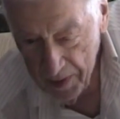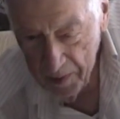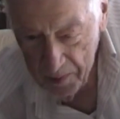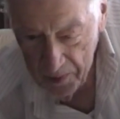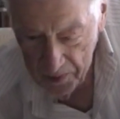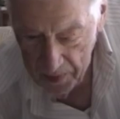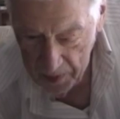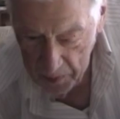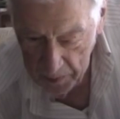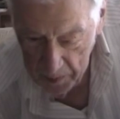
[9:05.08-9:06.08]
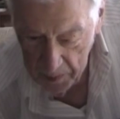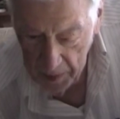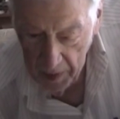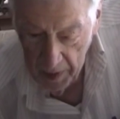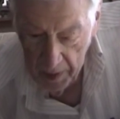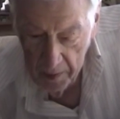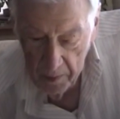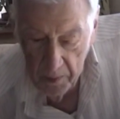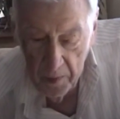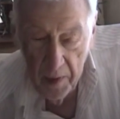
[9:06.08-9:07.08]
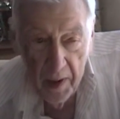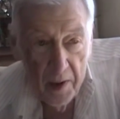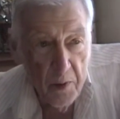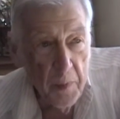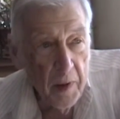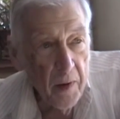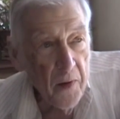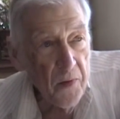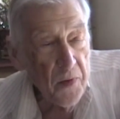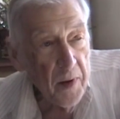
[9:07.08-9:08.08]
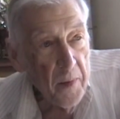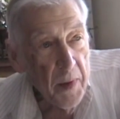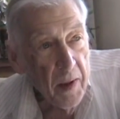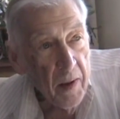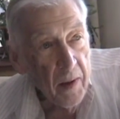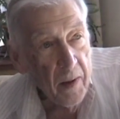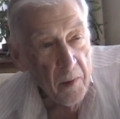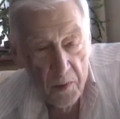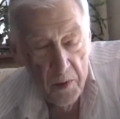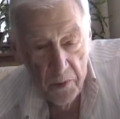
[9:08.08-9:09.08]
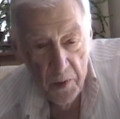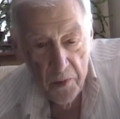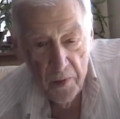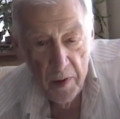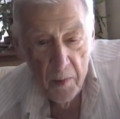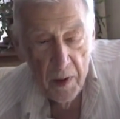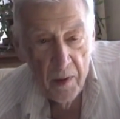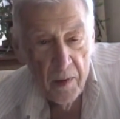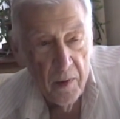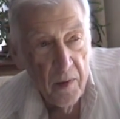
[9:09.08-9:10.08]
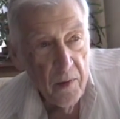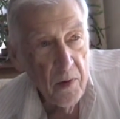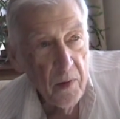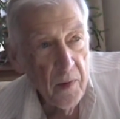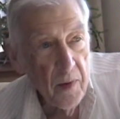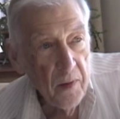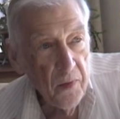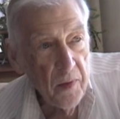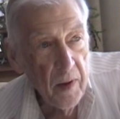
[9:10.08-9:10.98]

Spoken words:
I was experimenting, and the very last bars, it was the first time I undertook this.